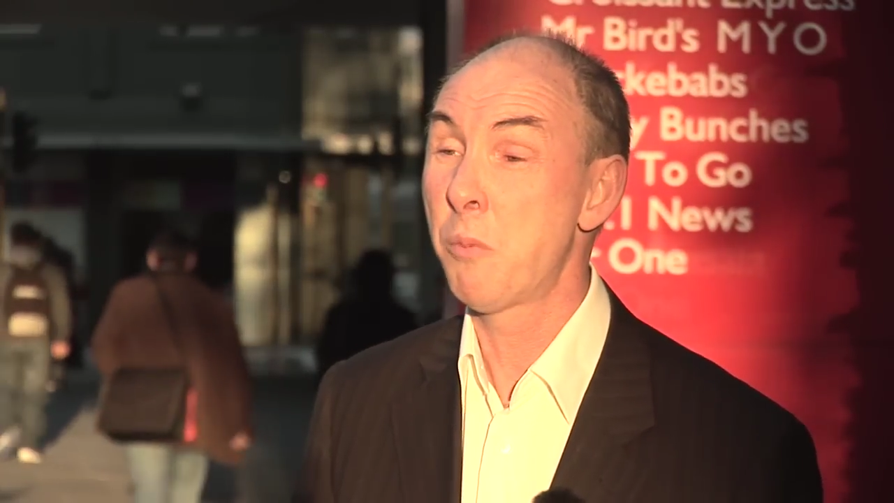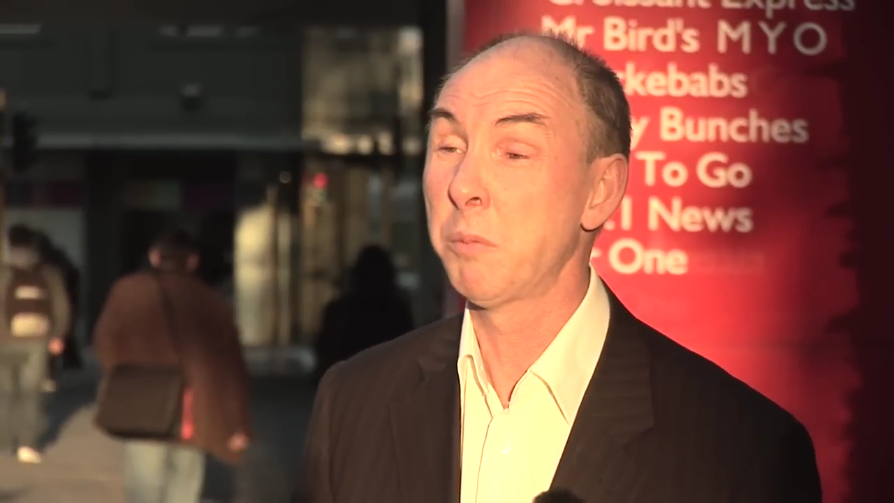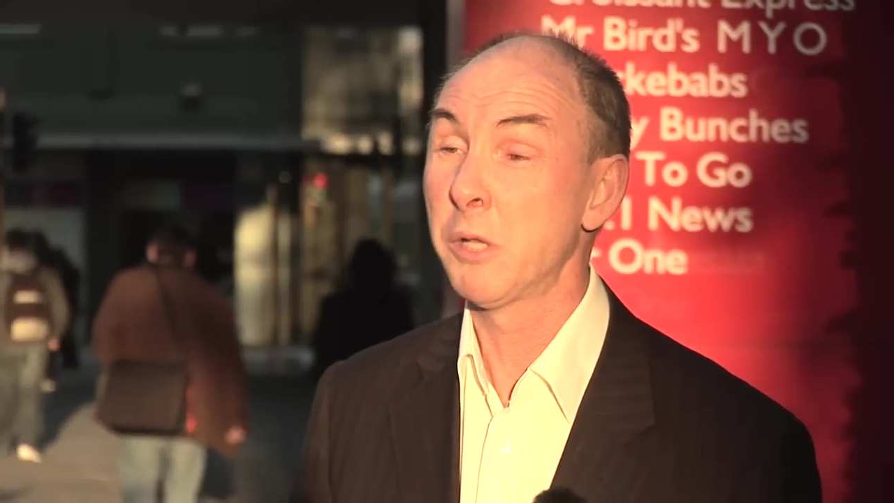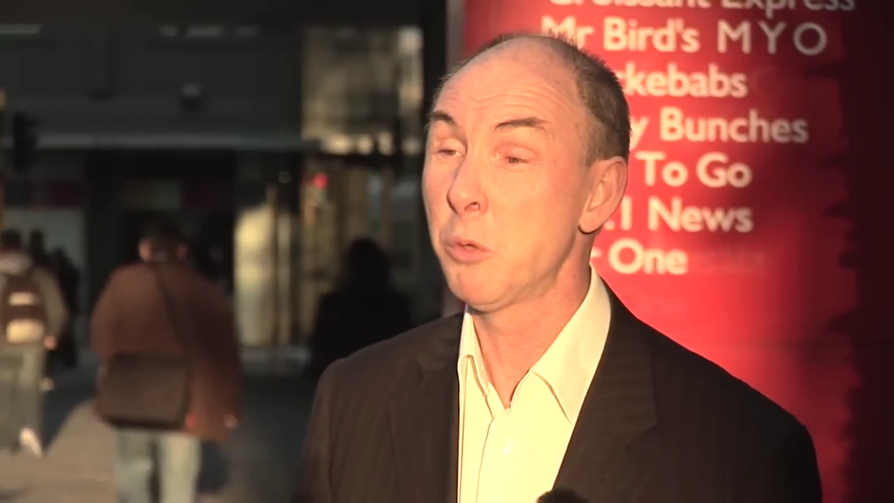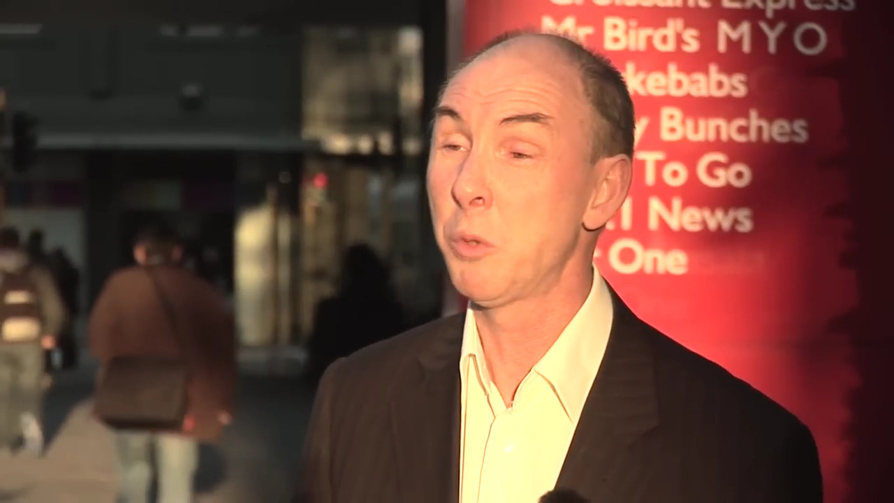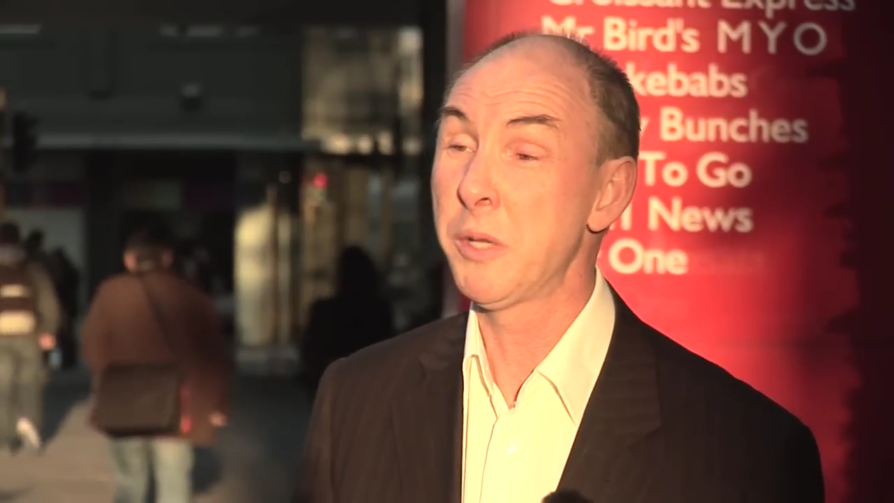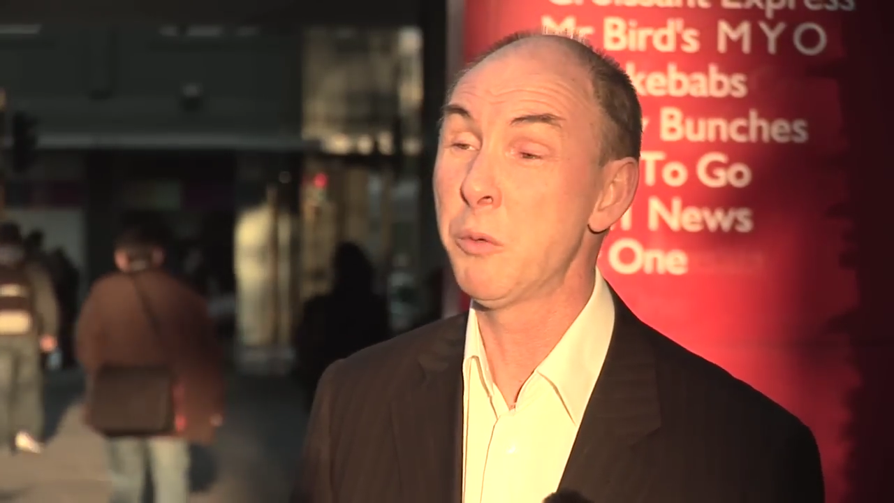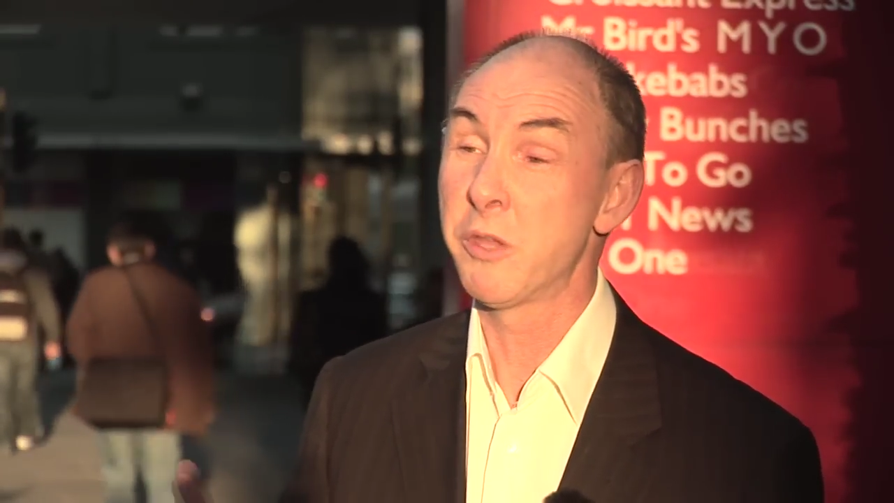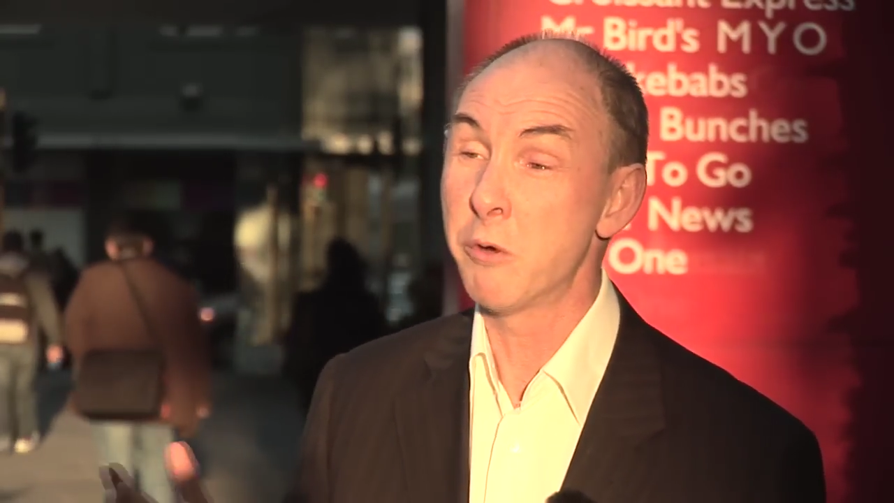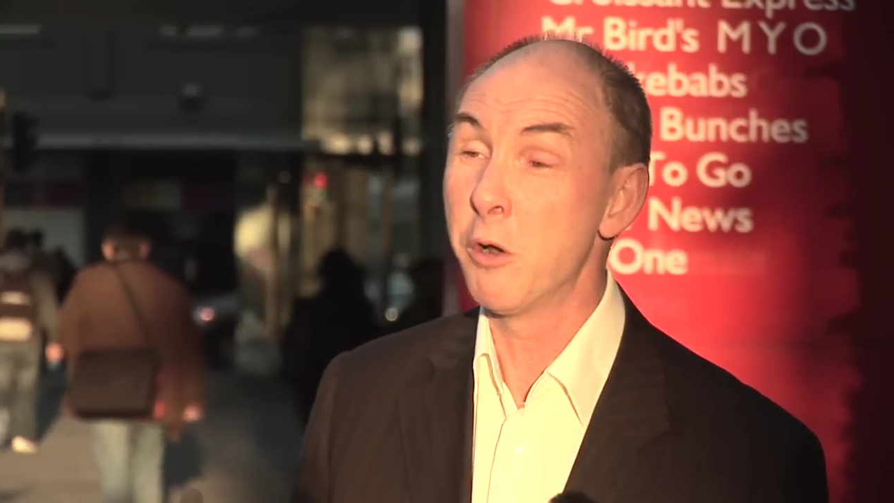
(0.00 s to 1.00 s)
probably you would
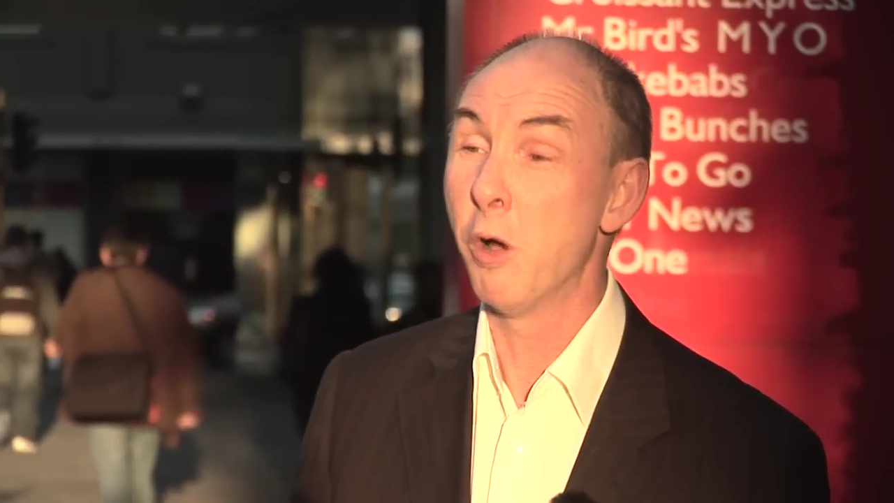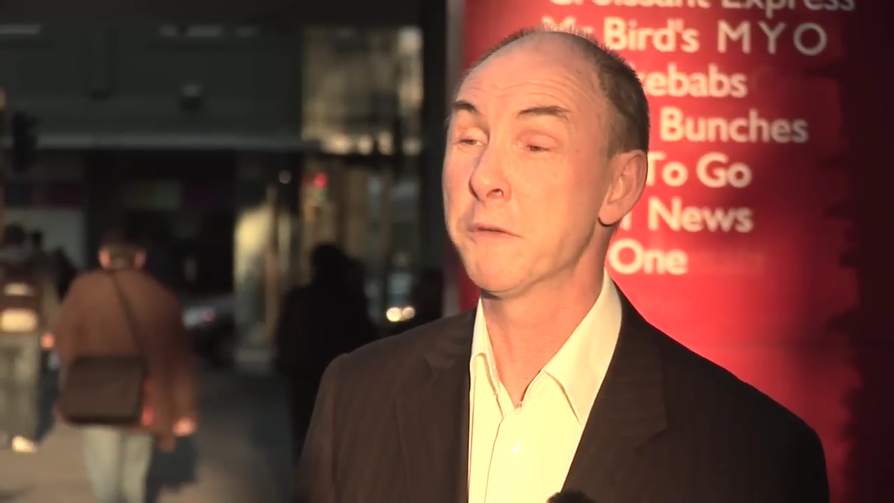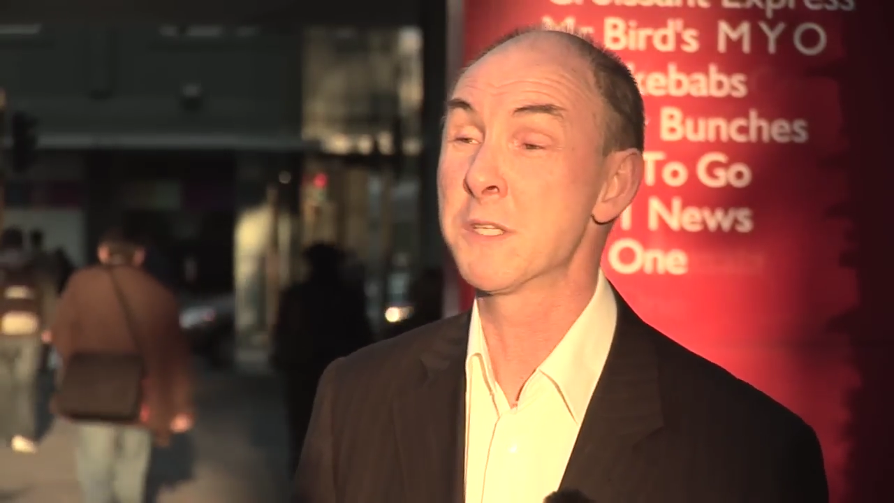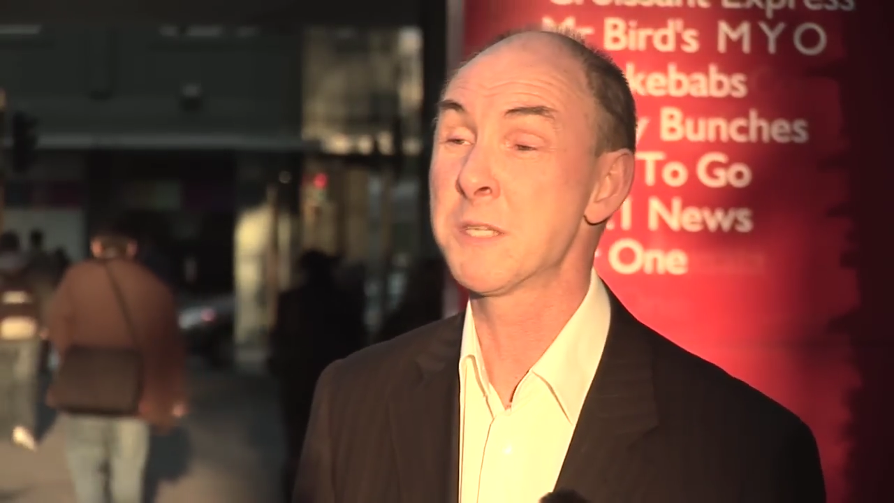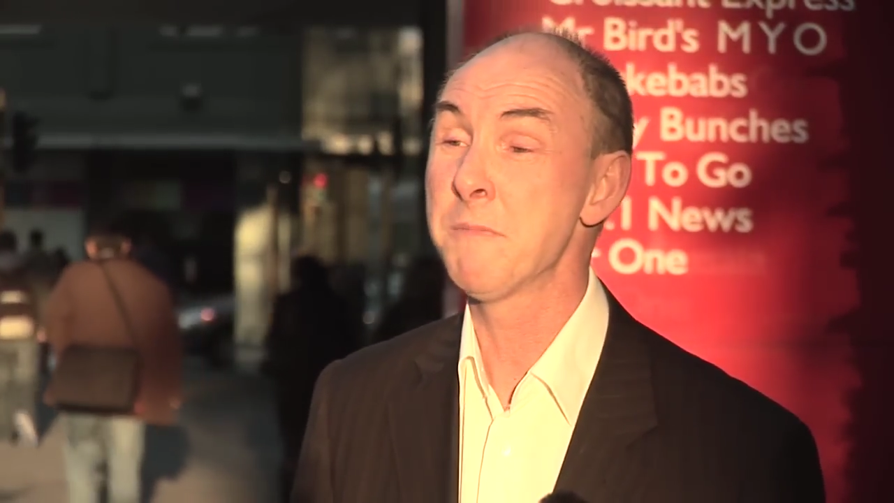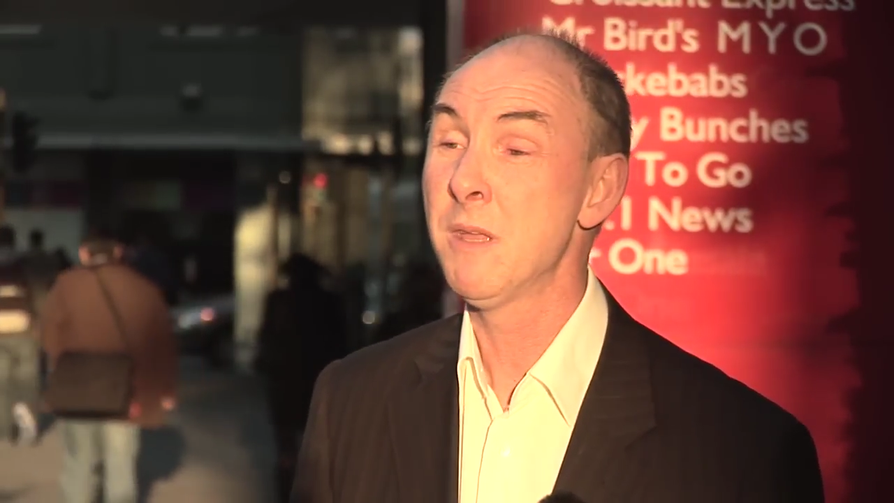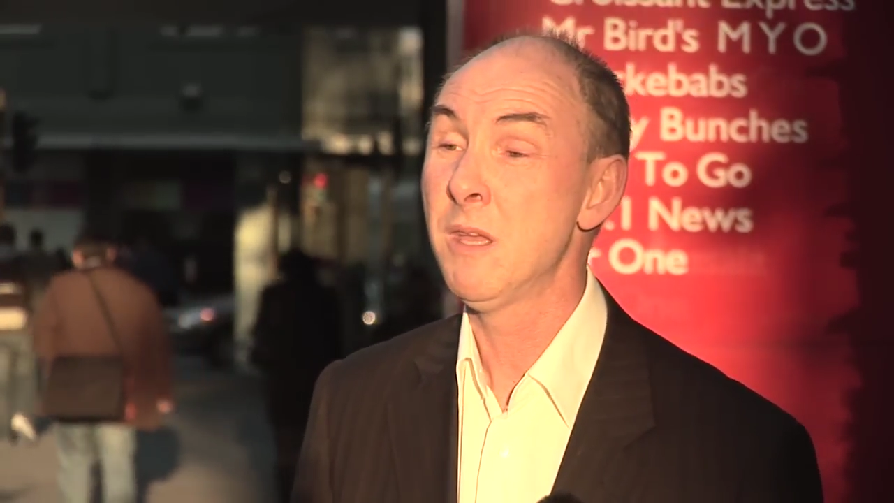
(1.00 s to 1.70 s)
be with your own office.